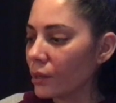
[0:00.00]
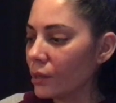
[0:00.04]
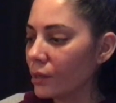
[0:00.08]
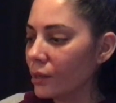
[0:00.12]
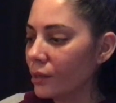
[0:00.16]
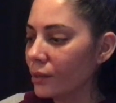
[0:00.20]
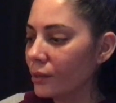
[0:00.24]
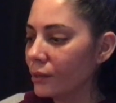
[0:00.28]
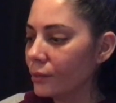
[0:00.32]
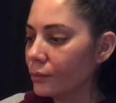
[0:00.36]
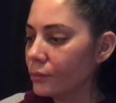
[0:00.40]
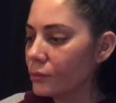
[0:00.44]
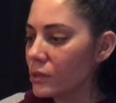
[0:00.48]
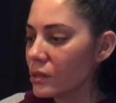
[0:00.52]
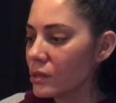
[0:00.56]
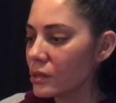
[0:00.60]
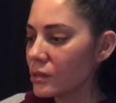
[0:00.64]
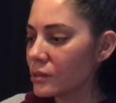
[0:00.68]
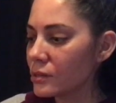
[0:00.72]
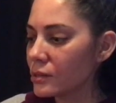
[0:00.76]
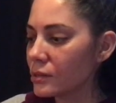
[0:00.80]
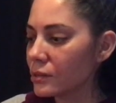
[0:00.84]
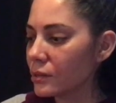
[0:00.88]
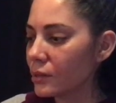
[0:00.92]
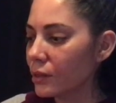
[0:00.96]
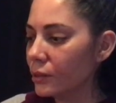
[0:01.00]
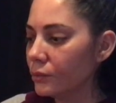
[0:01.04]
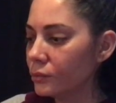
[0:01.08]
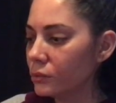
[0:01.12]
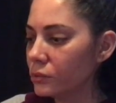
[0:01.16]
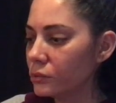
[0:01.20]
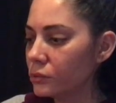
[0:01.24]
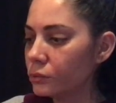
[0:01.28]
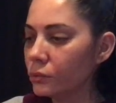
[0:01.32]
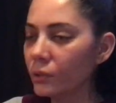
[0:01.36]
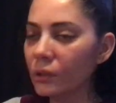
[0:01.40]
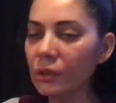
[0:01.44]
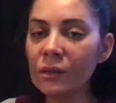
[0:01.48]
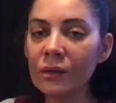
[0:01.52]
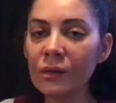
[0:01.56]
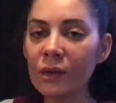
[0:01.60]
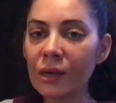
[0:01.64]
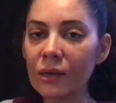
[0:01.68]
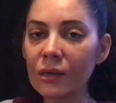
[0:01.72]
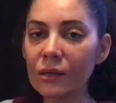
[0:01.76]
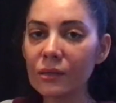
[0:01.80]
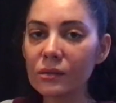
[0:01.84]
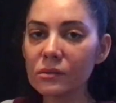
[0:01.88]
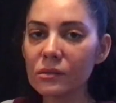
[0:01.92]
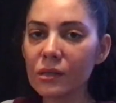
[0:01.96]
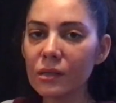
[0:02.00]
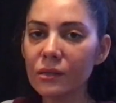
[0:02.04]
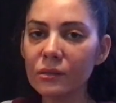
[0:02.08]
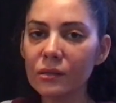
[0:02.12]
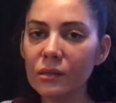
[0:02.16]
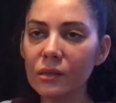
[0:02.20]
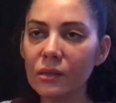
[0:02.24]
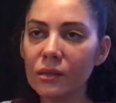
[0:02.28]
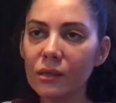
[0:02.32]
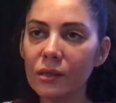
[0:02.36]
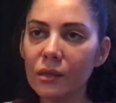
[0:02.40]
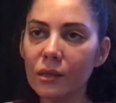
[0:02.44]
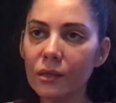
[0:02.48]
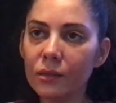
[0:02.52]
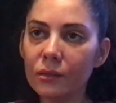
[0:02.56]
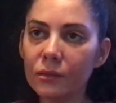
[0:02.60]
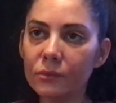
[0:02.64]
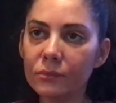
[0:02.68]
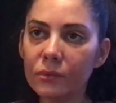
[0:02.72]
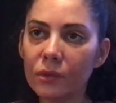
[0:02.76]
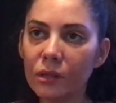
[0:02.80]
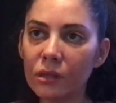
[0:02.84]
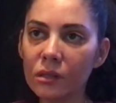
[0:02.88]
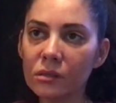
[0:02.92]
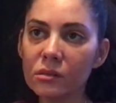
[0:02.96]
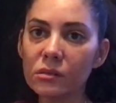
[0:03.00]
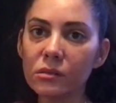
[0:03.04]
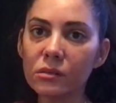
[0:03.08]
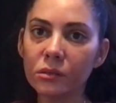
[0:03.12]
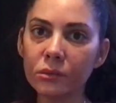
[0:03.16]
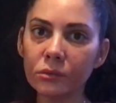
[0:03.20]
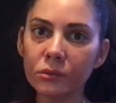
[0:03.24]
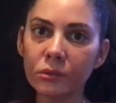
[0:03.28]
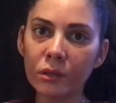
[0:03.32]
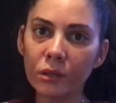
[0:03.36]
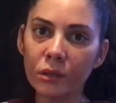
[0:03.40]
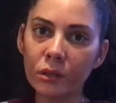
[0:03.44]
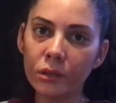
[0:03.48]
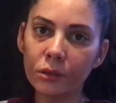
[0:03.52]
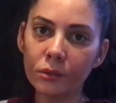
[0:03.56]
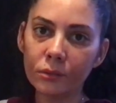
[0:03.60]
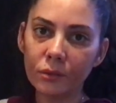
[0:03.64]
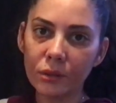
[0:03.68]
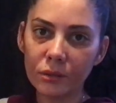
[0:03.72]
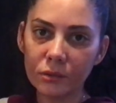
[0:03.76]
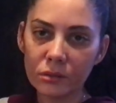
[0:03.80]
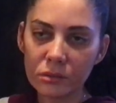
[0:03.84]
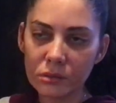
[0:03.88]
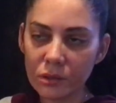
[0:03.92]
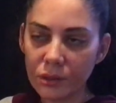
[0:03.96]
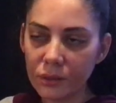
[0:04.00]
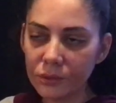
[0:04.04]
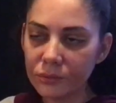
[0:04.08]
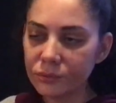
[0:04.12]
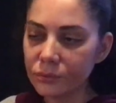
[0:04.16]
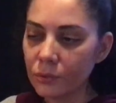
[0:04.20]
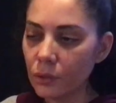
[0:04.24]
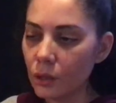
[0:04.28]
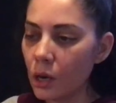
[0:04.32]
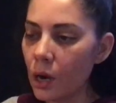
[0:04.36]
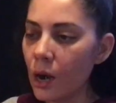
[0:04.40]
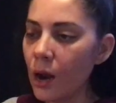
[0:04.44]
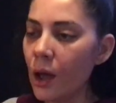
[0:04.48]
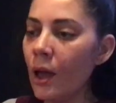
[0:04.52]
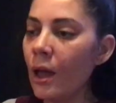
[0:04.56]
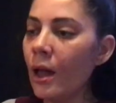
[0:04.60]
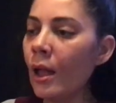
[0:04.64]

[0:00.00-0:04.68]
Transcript: it was really nice, considering what I was there for.